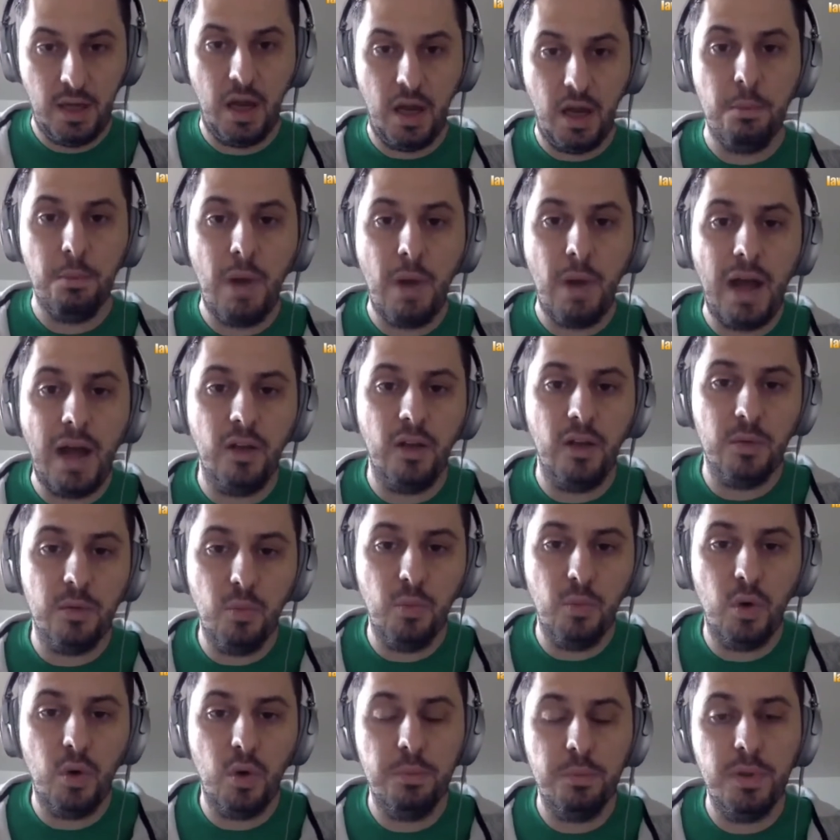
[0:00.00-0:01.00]
a mile or
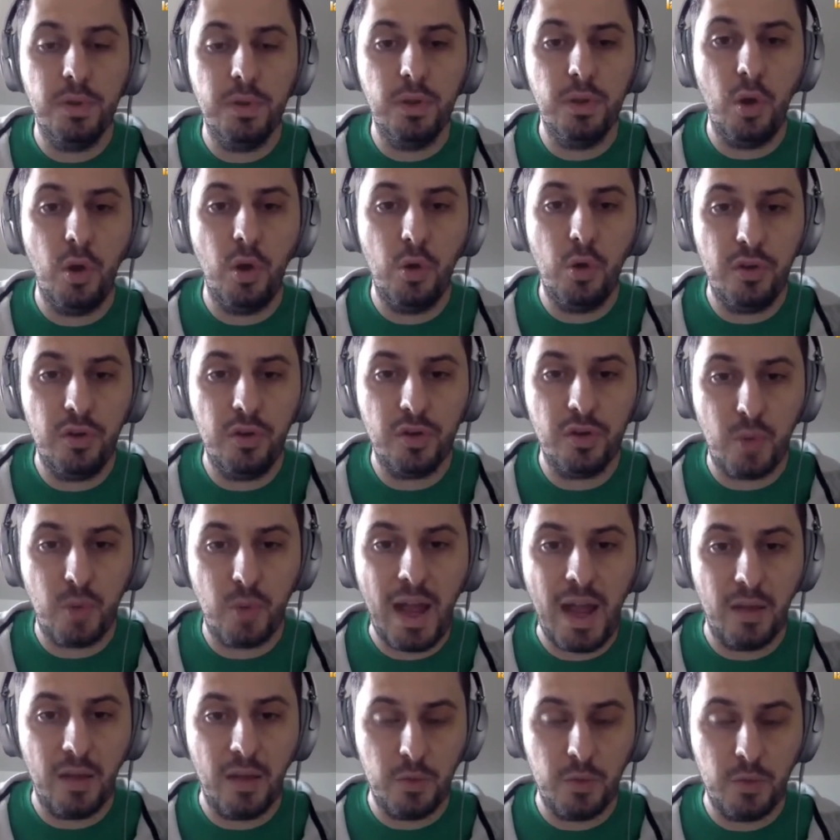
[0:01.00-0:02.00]
more below the
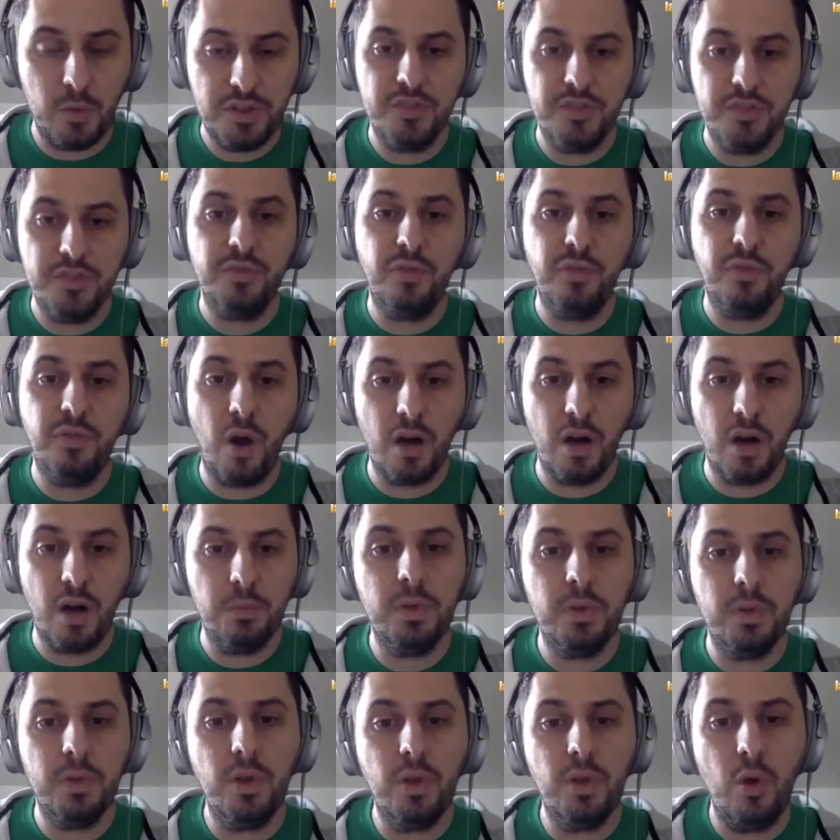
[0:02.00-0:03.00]
ground, which is far
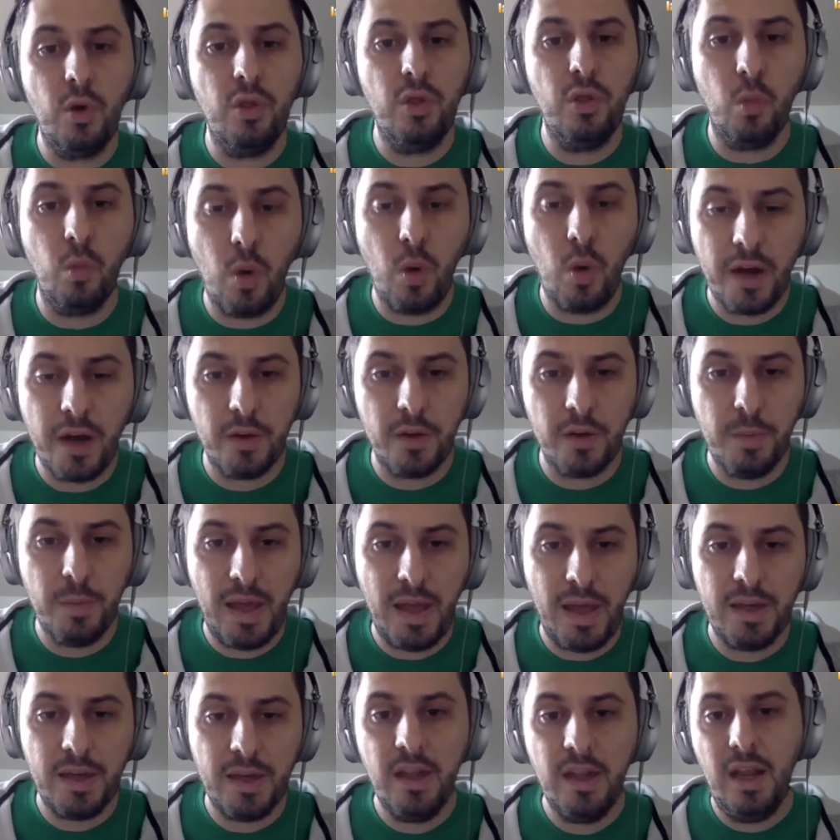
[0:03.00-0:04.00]
below the
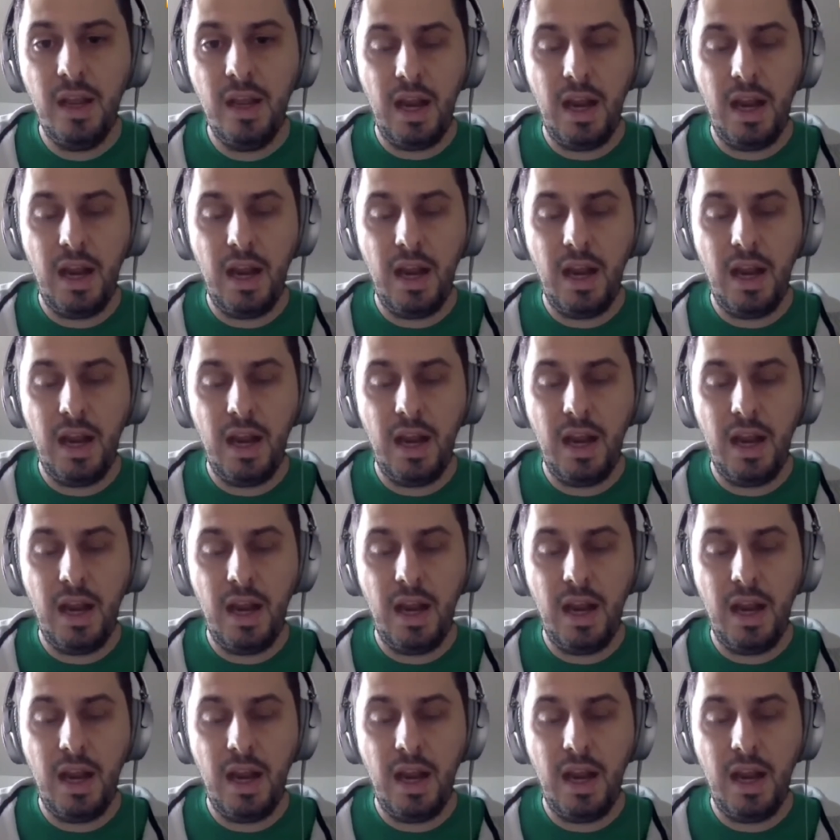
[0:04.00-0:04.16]
waterbed.